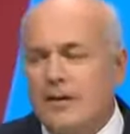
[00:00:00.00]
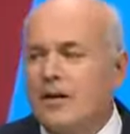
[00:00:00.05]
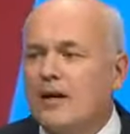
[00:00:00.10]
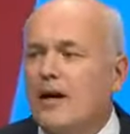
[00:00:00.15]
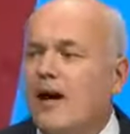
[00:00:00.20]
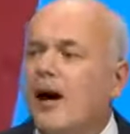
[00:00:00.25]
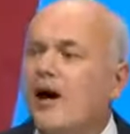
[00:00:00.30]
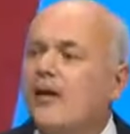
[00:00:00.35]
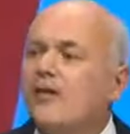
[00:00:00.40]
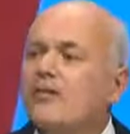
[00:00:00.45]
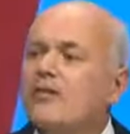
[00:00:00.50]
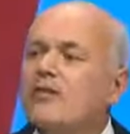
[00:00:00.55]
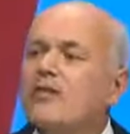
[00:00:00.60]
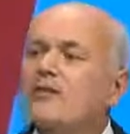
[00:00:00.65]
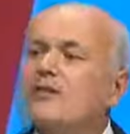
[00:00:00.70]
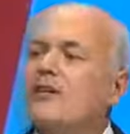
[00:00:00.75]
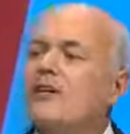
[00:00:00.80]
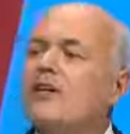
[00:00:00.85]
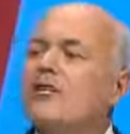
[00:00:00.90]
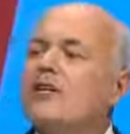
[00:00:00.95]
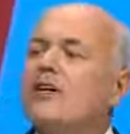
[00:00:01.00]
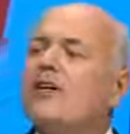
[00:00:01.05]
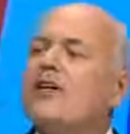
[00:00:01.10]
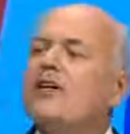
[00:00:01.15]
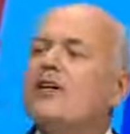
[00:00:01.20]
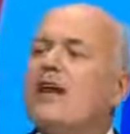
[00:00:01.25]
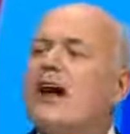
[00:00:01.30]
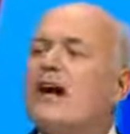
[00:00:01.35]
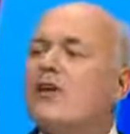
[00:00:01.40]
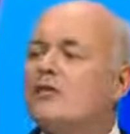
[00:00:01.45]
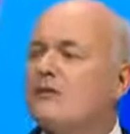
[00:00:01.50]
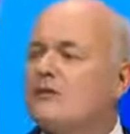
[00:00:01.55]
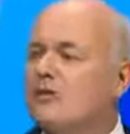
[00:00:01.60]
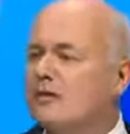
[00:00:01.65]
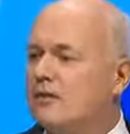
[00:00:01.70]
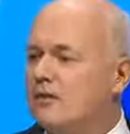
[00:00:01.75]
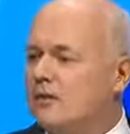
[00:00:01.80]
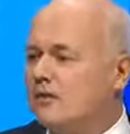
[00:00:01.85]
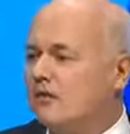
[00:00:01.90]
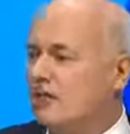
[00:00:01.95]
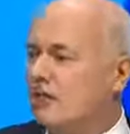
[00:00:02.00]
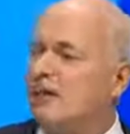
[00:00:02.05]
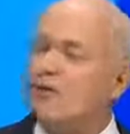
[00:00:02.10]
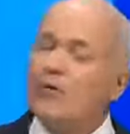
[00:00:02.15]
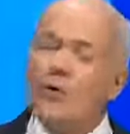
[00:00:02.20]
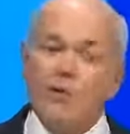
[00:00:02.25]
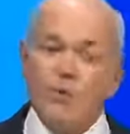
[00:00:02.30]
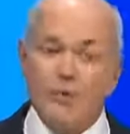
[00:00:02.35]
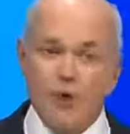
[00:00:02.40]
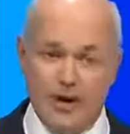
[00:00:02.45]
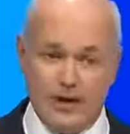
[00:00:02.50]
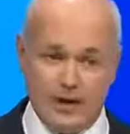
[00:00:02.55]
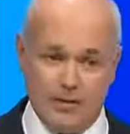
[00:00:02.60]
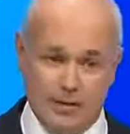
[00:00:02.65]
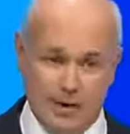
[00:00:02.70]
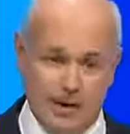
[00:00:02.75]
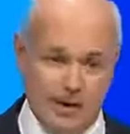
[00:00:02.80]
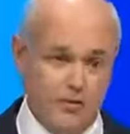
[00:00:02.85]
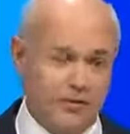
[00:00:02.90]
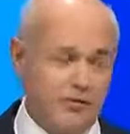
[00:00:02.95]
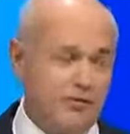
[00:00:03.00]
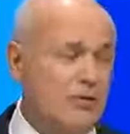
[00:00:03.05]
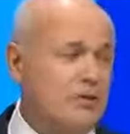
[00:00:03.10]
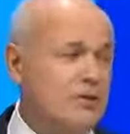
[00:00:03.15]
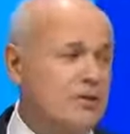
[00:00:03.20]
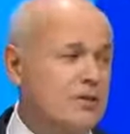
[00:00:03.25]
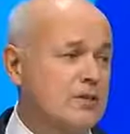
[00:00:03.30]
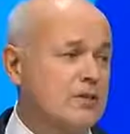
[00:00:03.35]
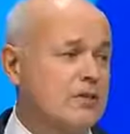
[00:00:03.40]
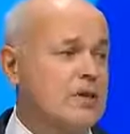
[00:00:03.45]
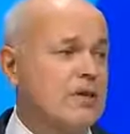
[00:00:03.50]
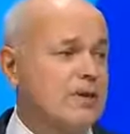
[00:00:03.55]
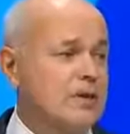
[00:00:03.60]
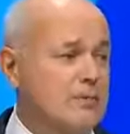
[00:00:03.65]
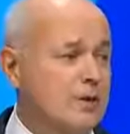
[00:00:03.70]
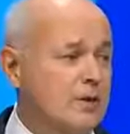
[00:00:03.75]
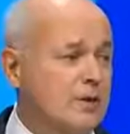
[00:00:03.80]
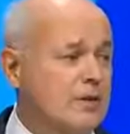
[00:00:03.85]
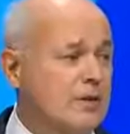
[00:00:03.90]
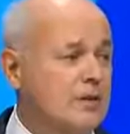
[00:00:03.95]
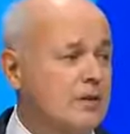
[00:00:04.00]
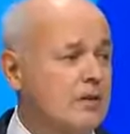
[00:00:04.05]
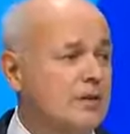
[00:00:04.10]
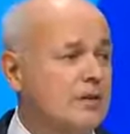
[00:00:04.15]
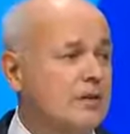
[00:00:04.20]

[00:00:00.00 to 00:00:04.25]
and 115,000 have already been through this assessment.